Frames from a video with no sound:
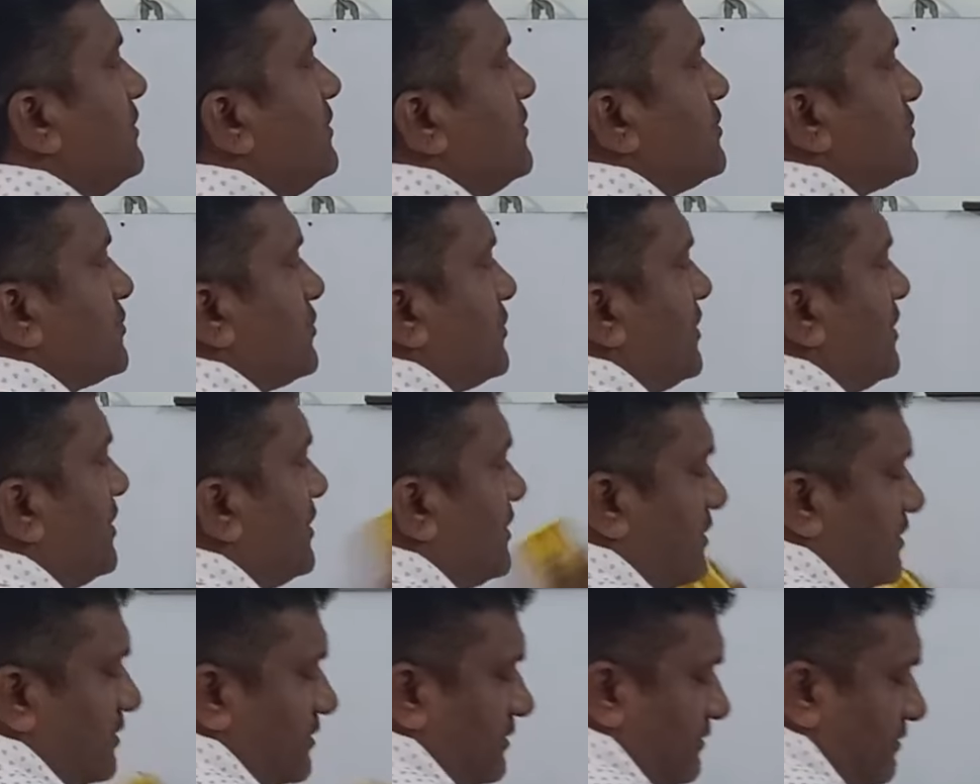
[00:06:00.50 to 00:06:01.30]
So
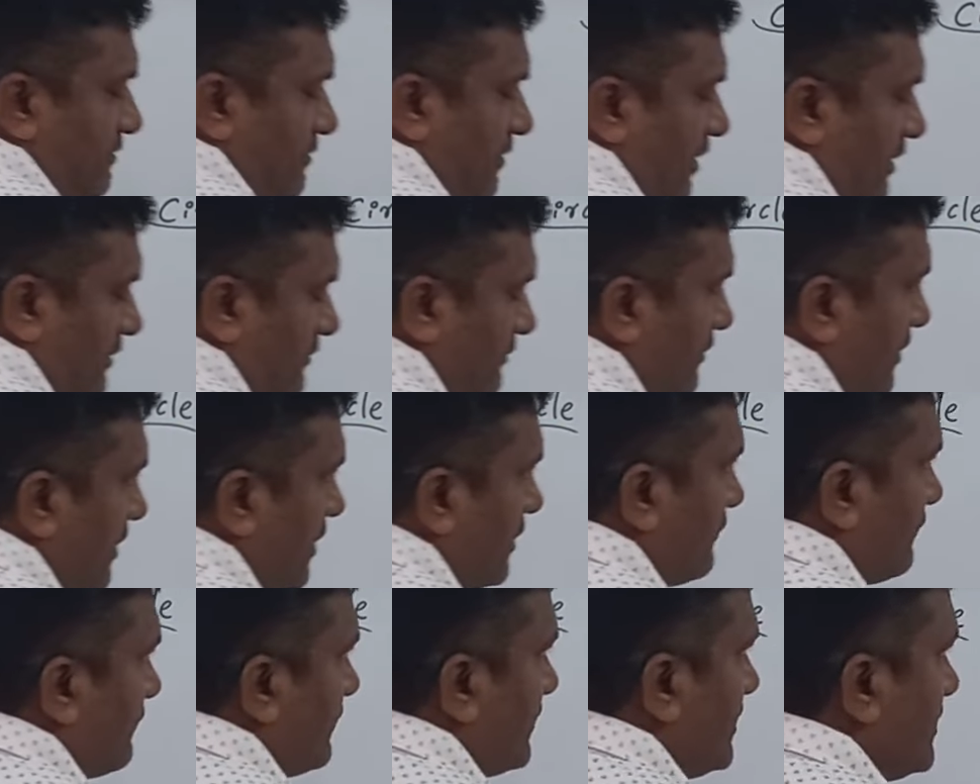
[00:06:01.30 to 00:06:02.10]
here we
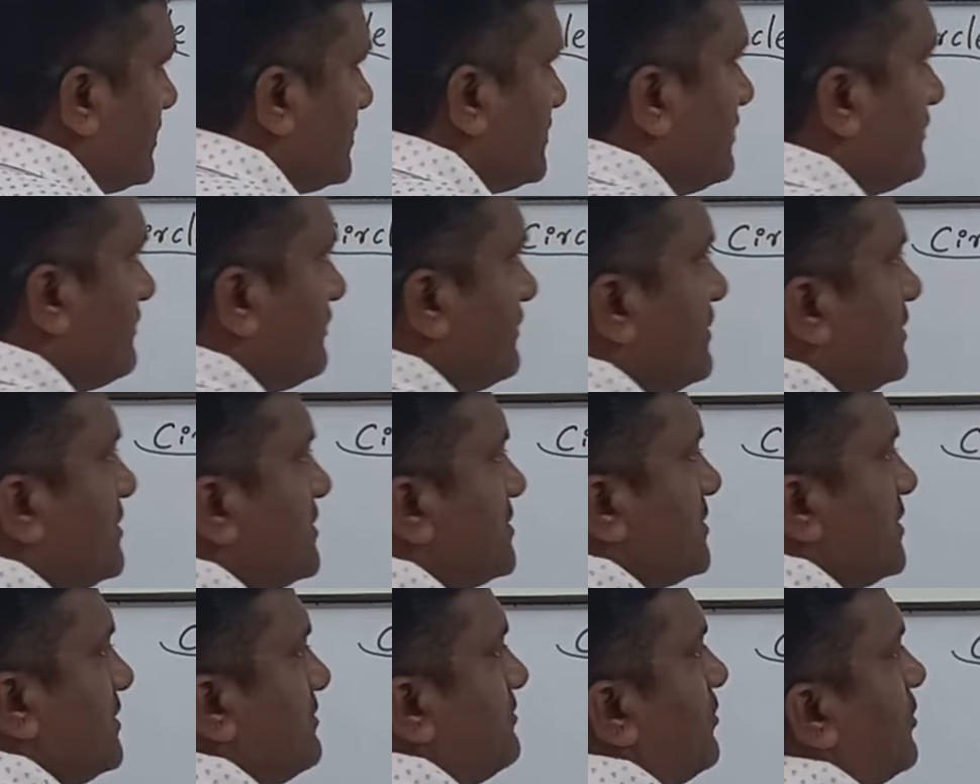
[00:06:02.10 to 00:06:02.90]
have finished the
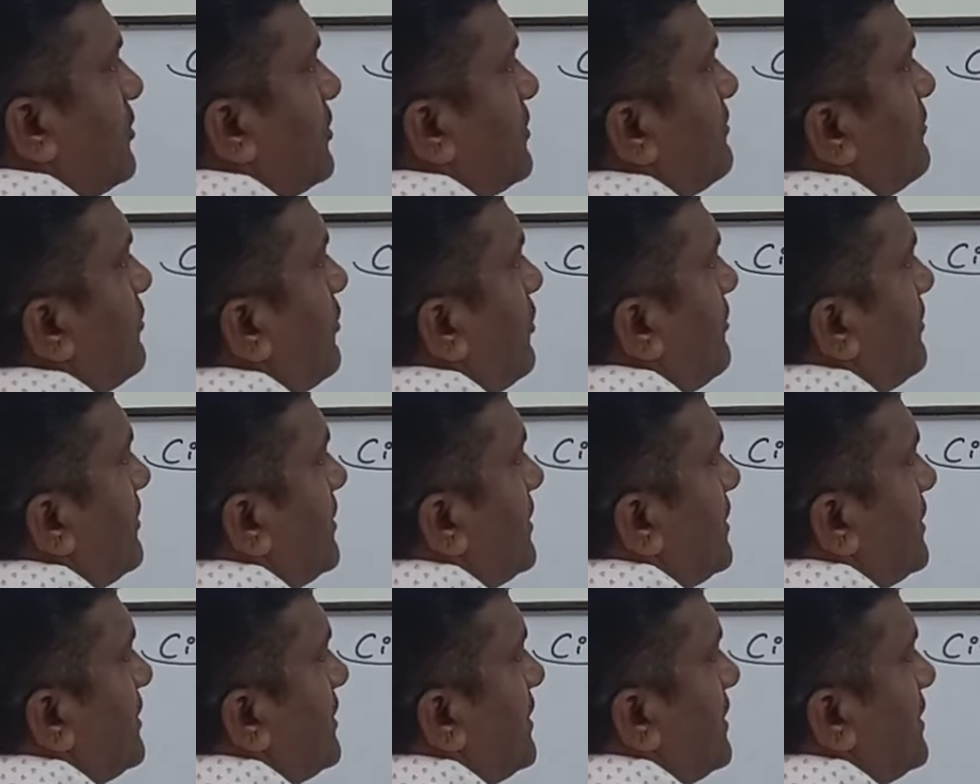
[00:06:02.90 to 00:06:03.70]
first important
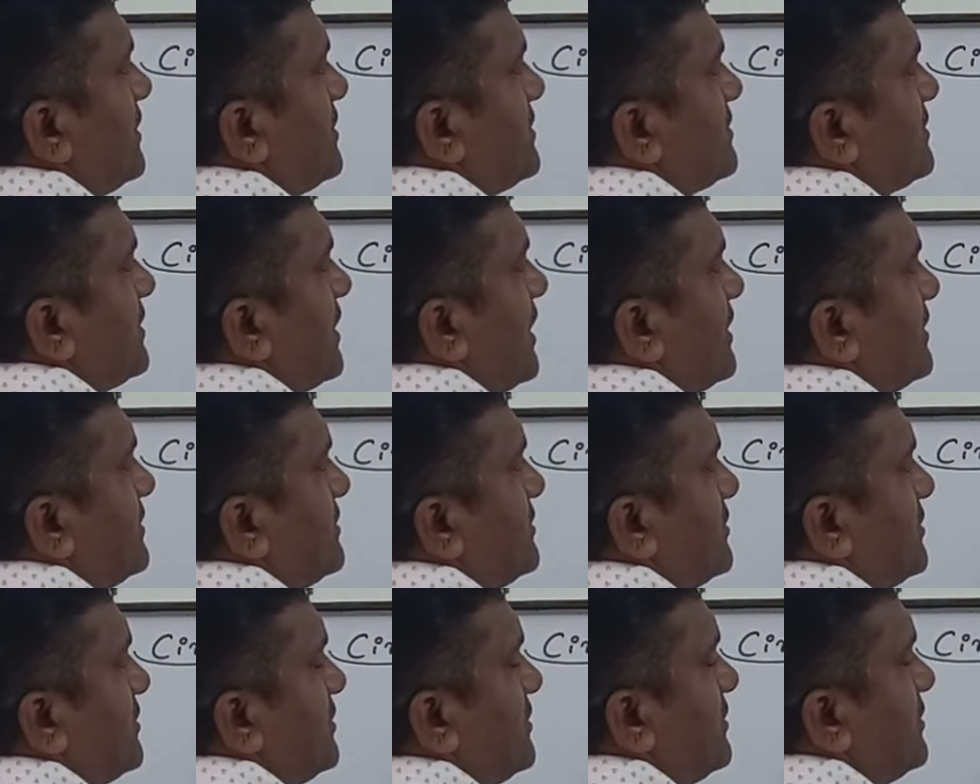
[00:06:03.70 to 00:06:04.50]
property, that is
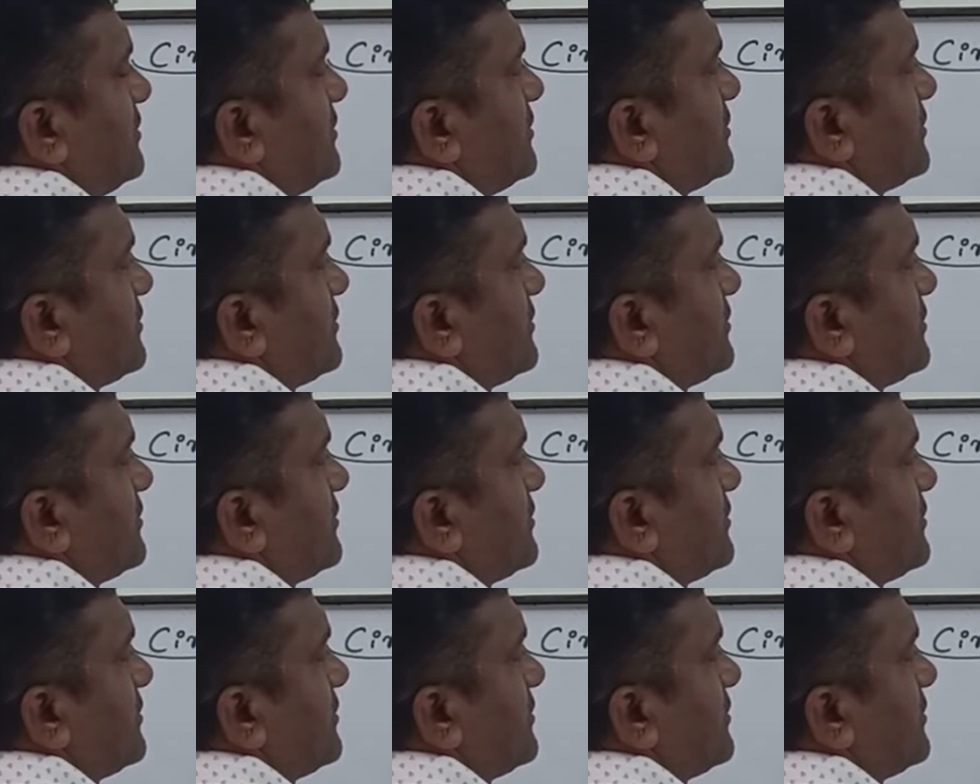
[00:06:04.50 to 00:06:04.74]
tangent